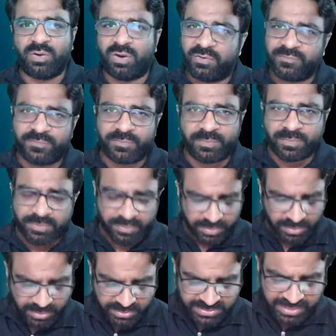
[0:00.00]
of
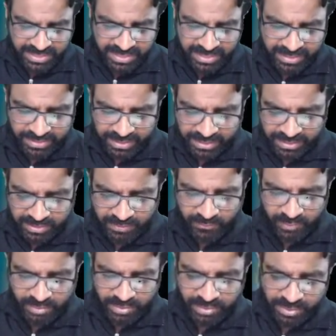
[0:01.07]
CA Act
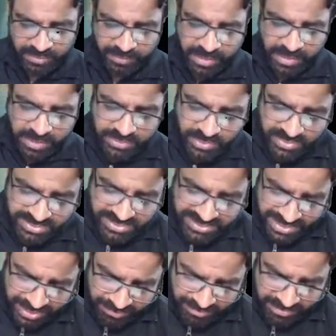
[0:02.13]
1949. So
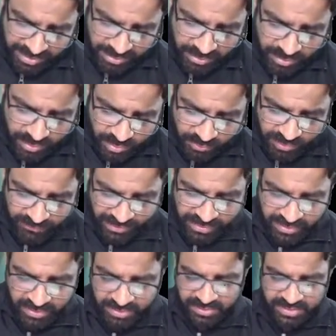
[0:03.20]
same thing you will
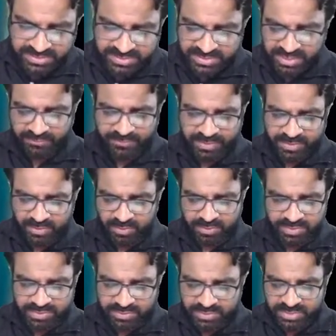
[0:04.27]
find it in the CA final
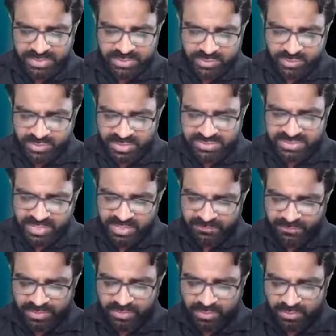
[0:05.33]
also. So in the CA
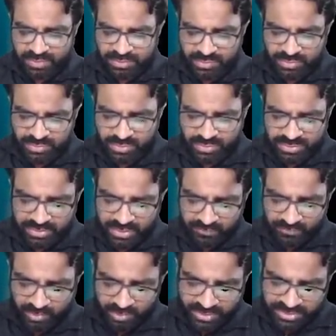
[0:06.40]
final also they have
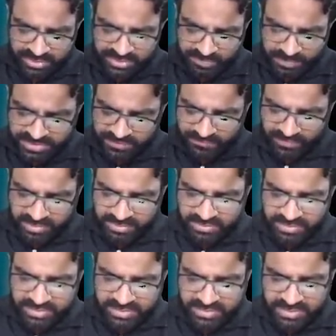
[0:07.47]
already specified the
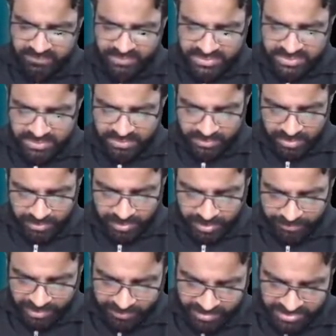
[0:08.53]
things which
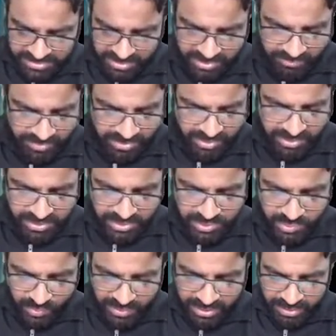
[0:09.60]
amendments are covered.
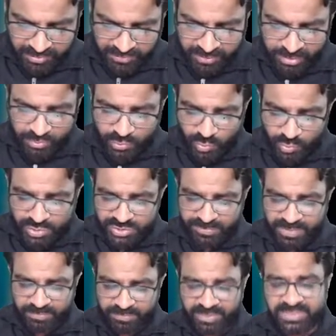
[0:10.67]
So again, those
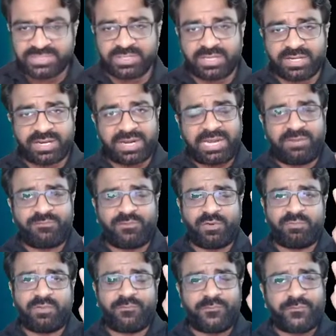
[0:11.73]
amendments right
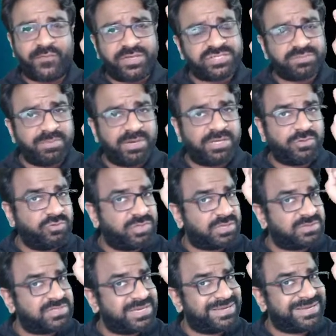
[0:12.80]
from the 1st May
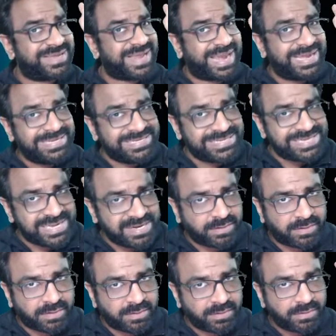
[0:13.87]

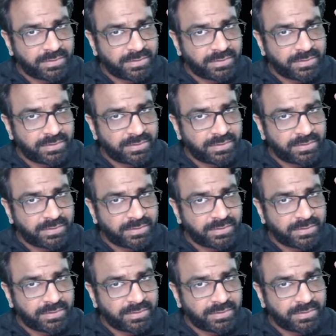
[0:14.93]
2019